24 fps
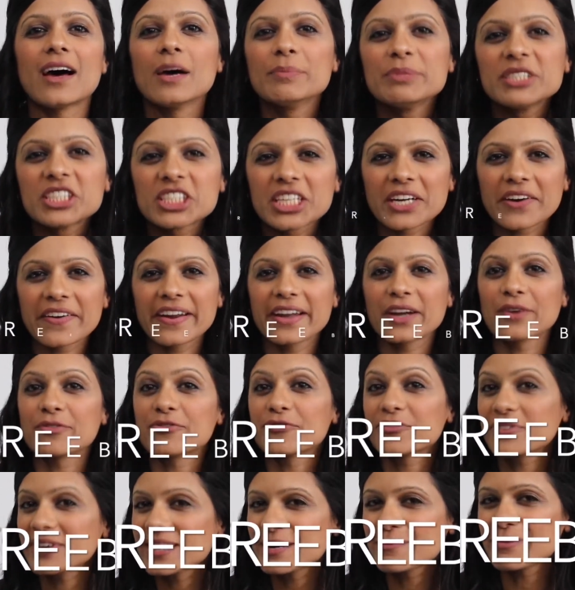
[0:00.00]
I'll be sharing a
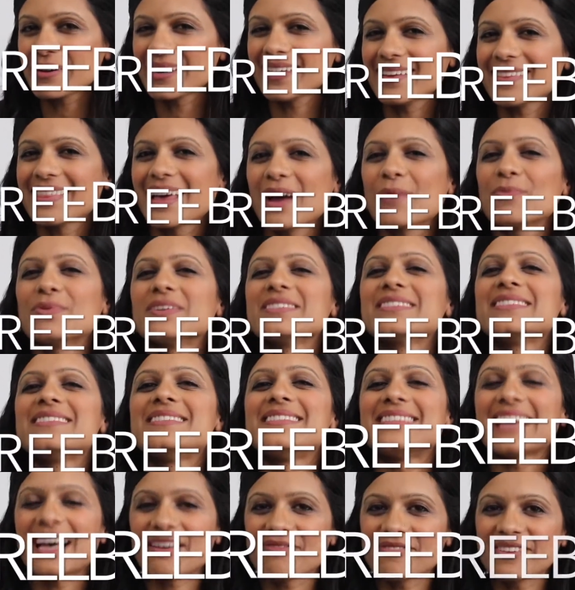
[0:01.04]
freebie that will
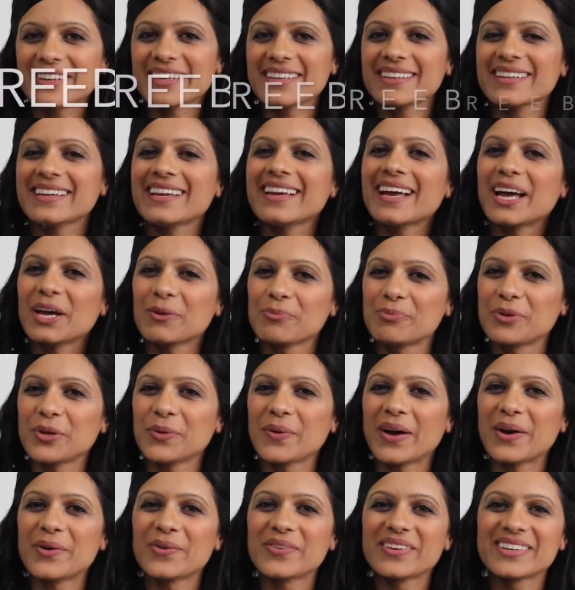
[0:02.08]
definitely help
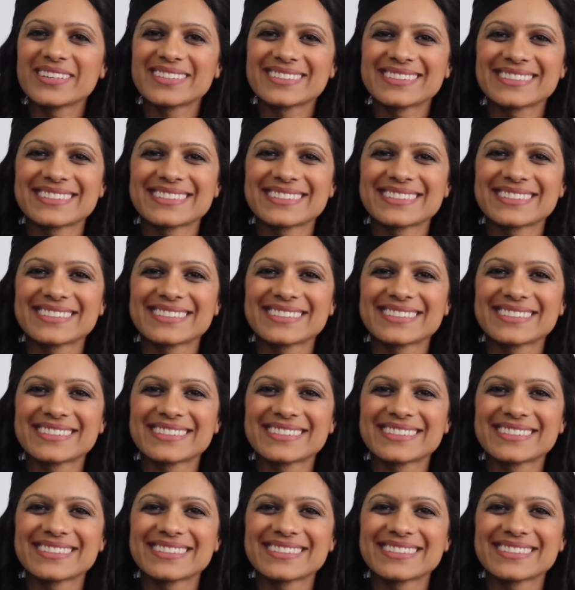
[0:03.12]
you out.